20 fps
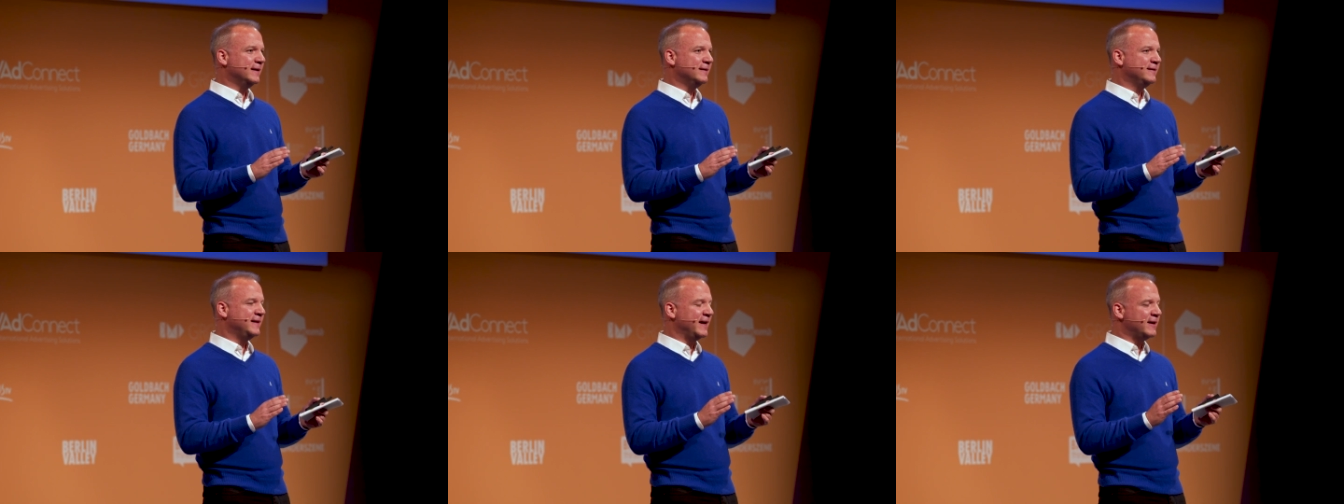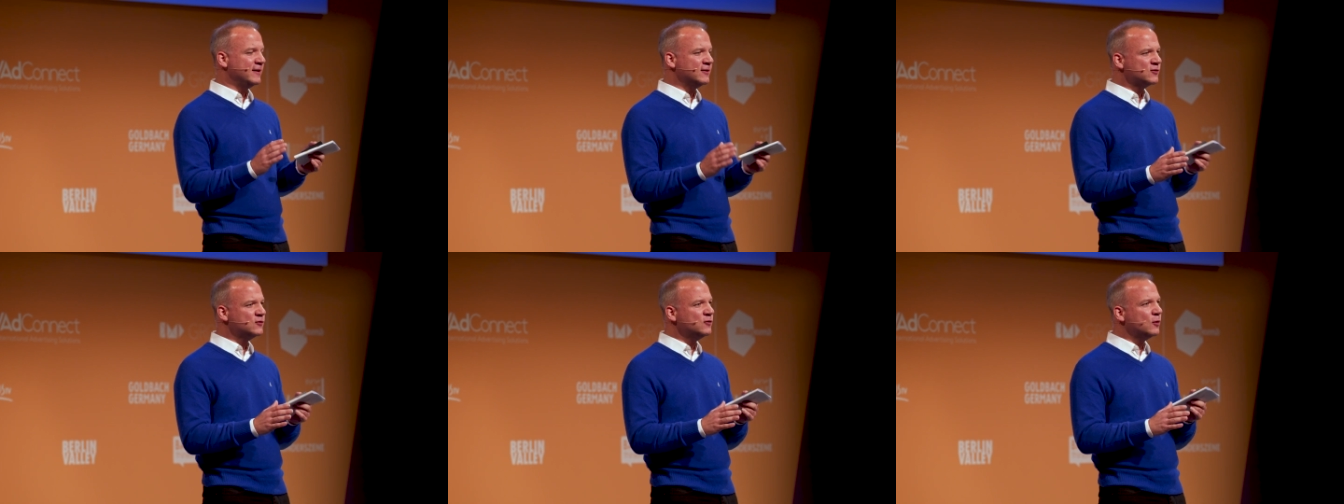
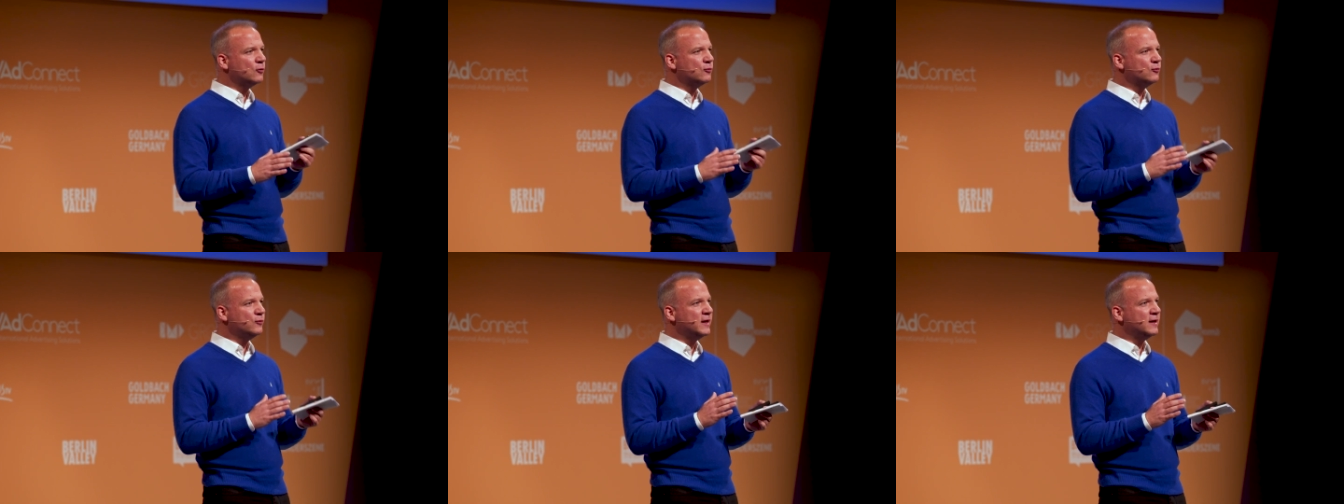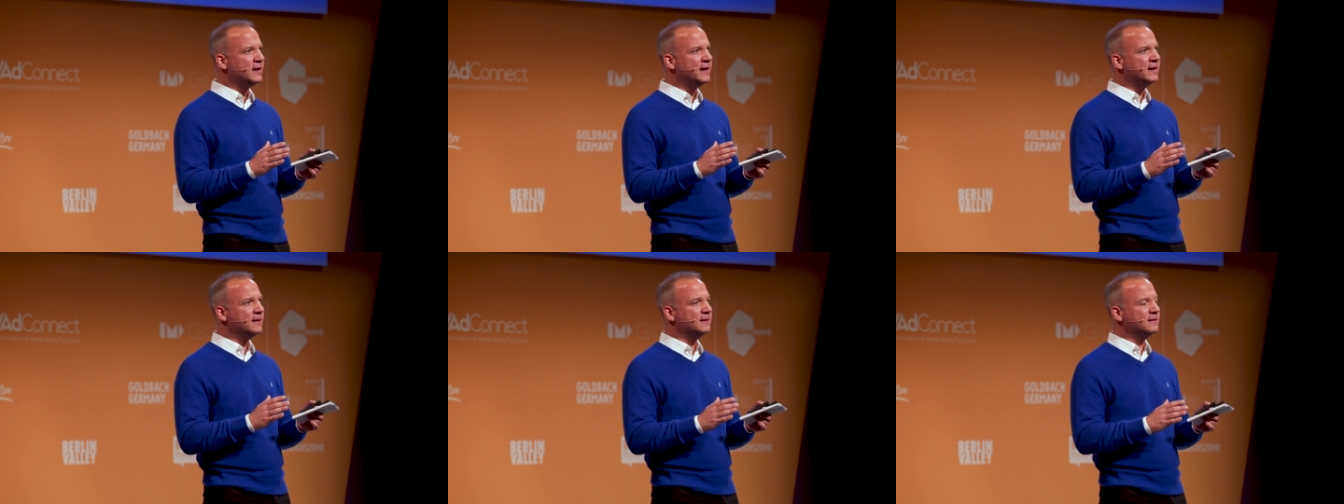there is no
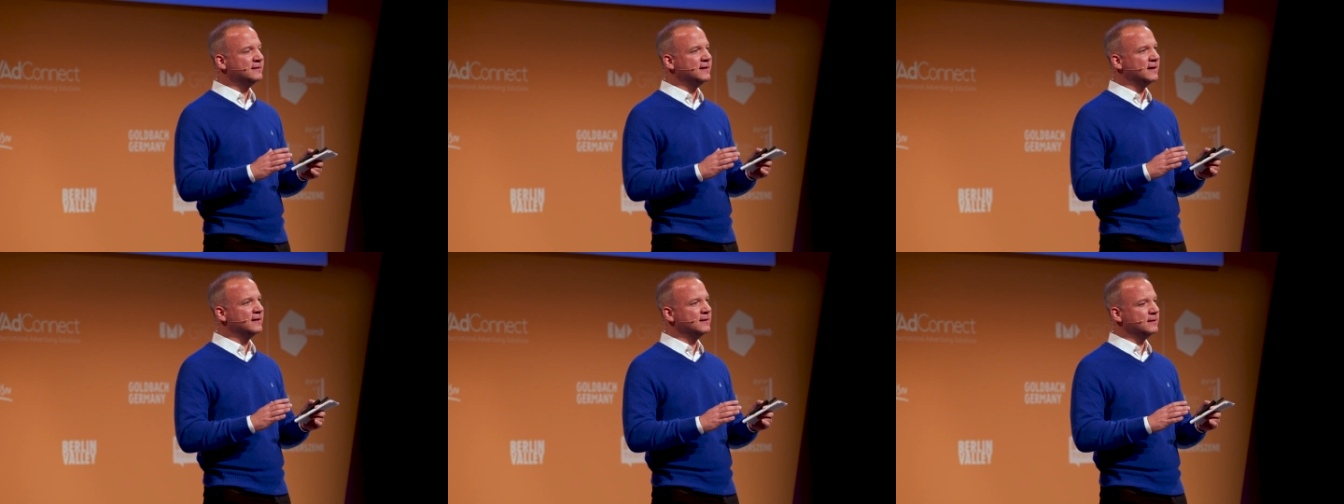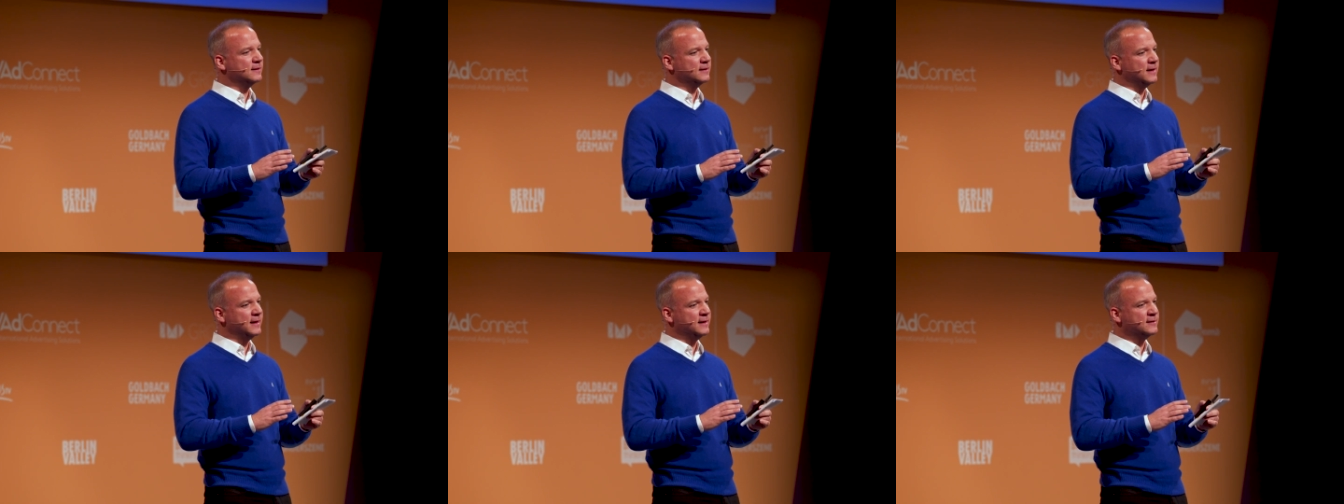really, the,
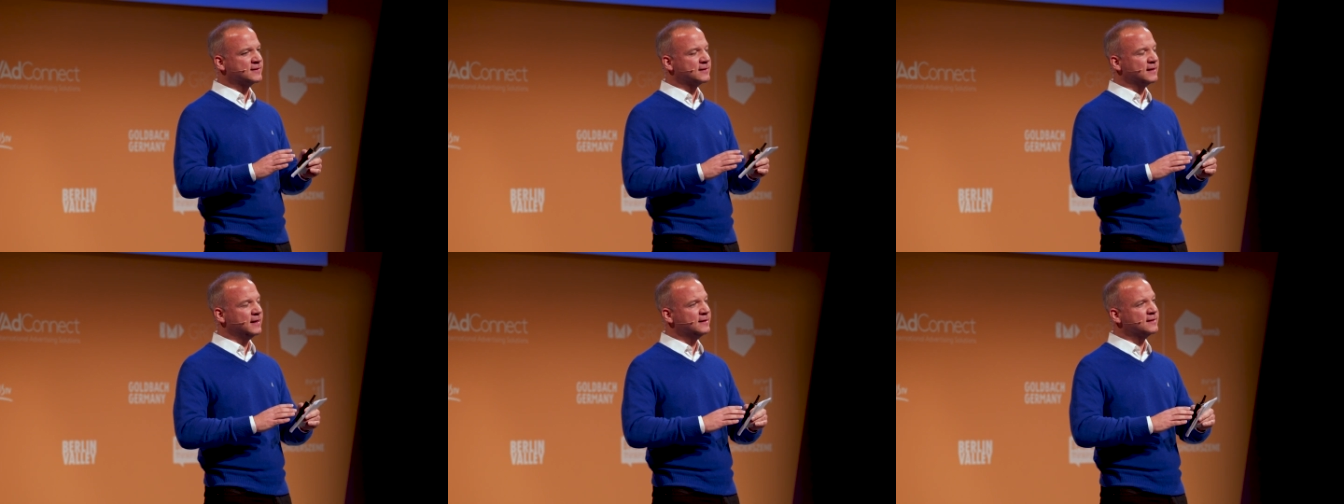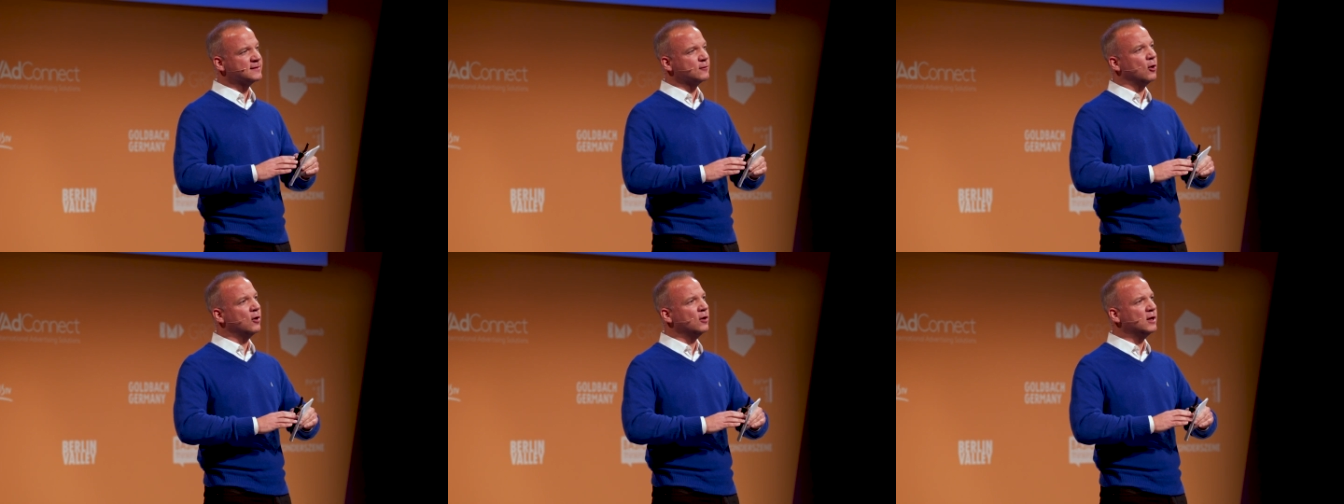it's,
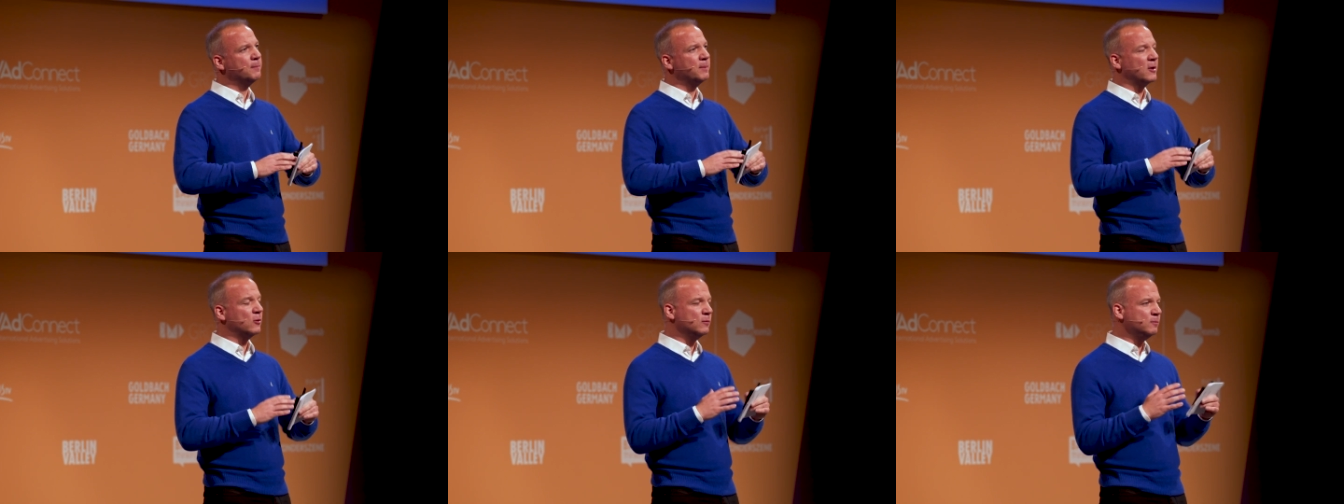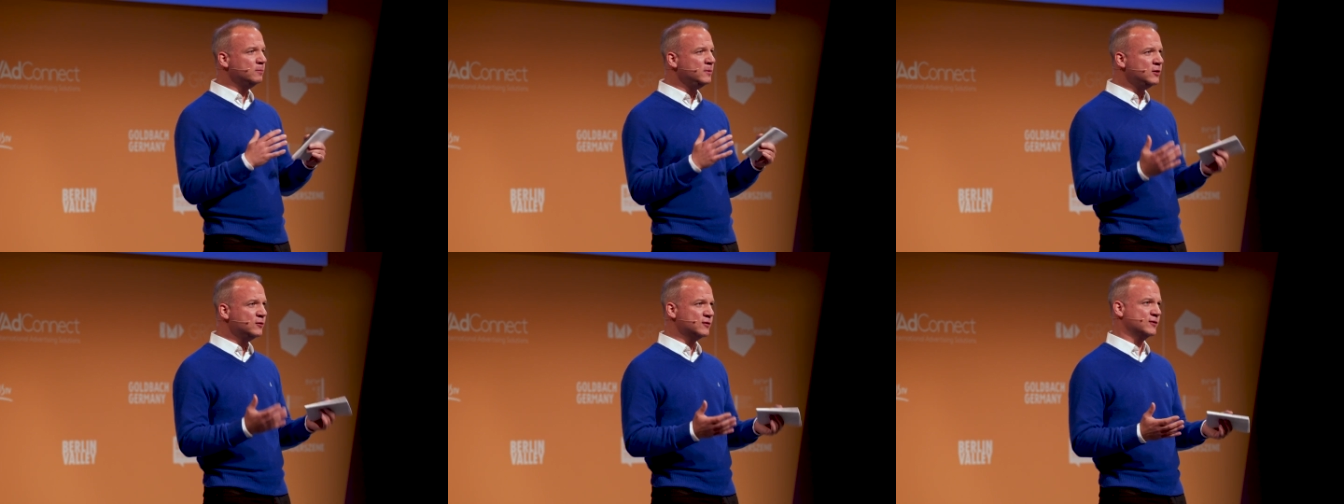it's all about
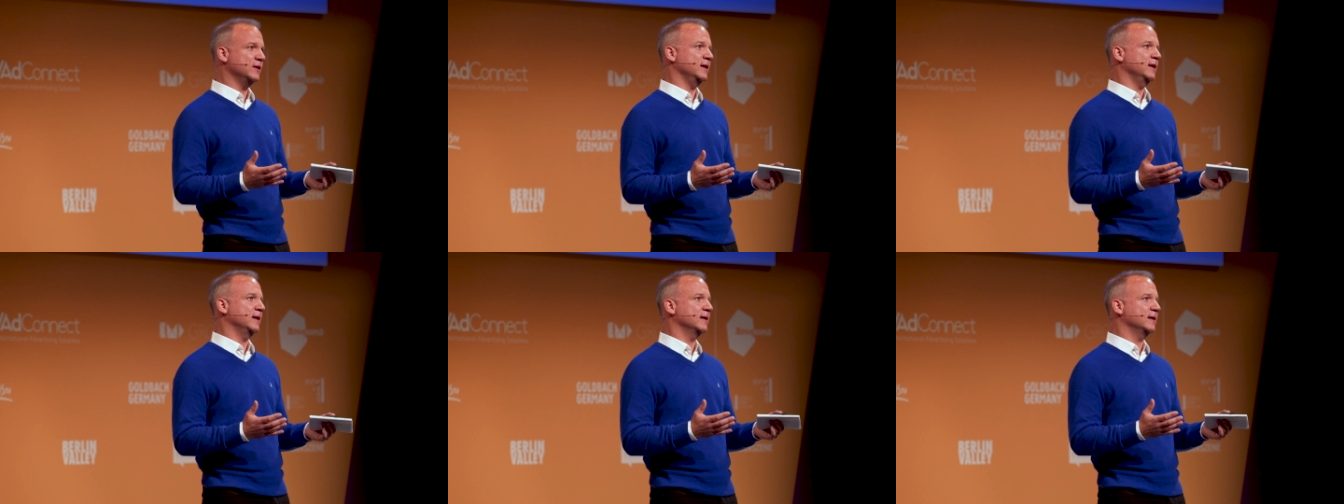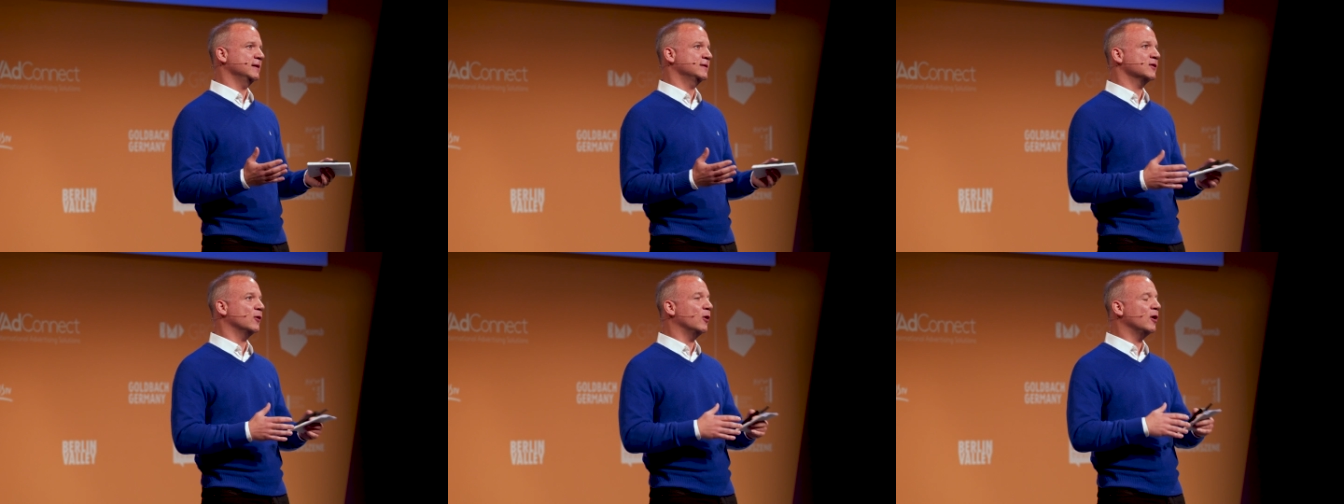music,
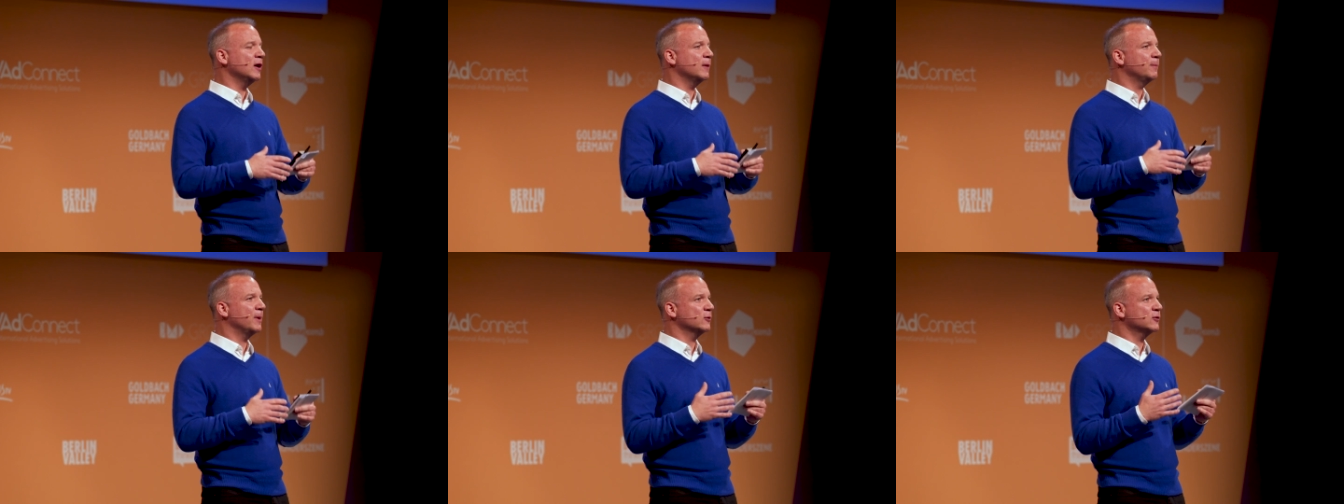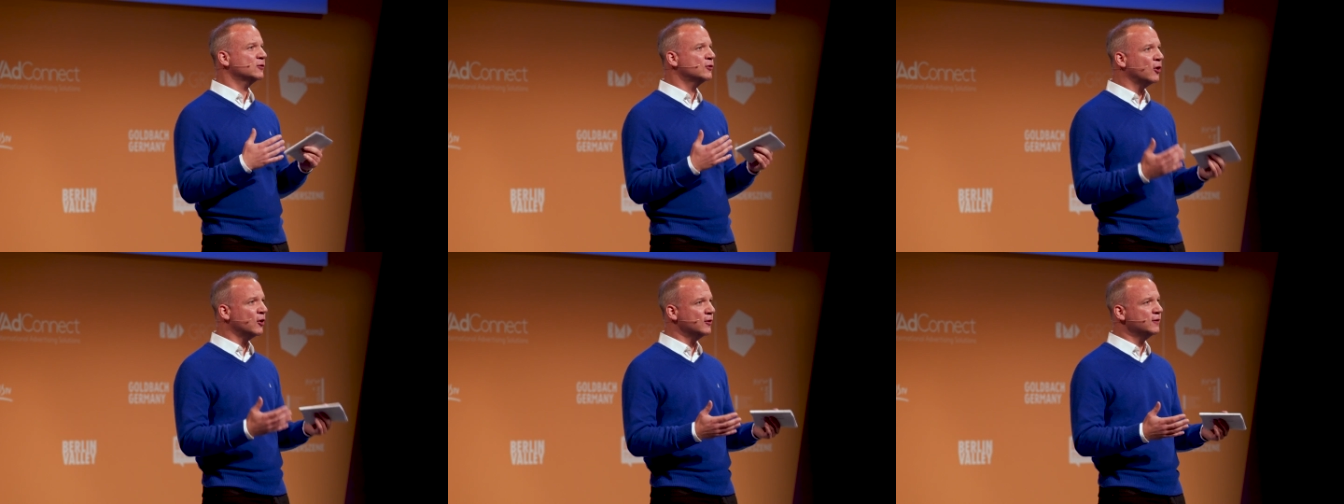it's all
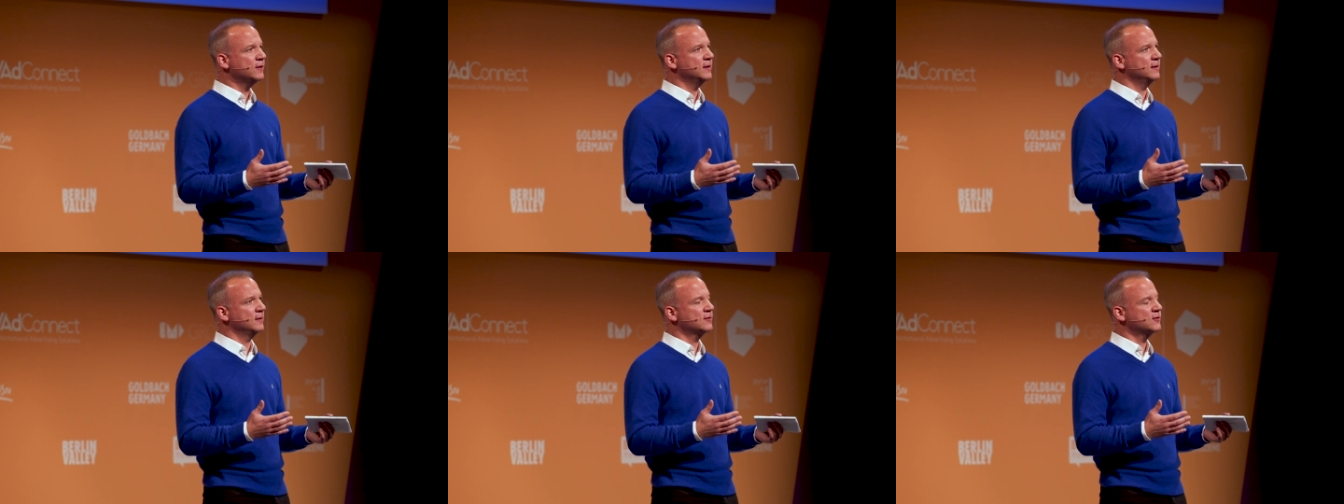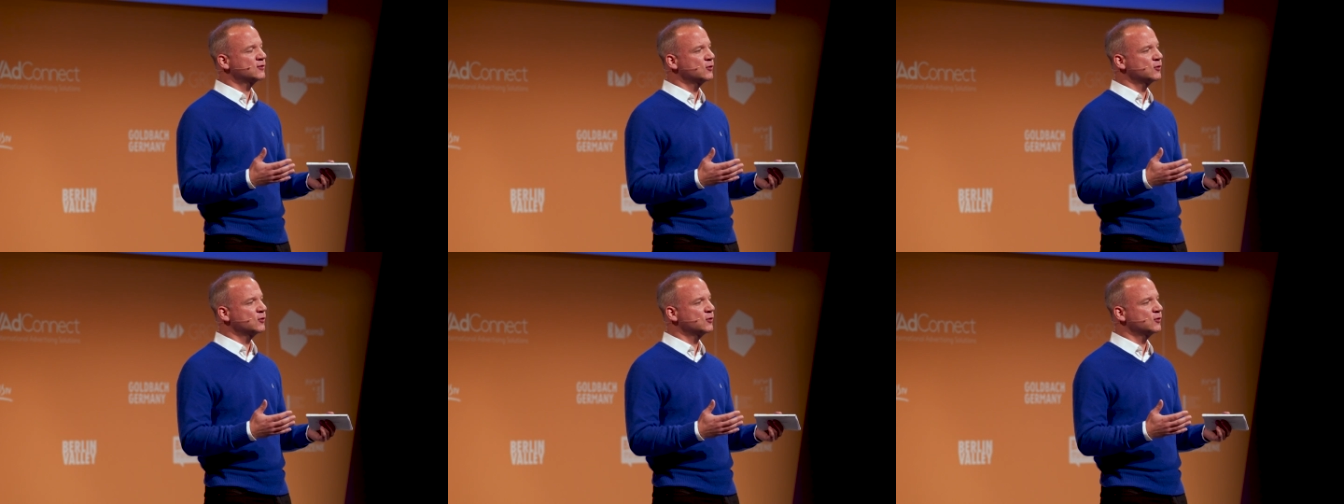about content.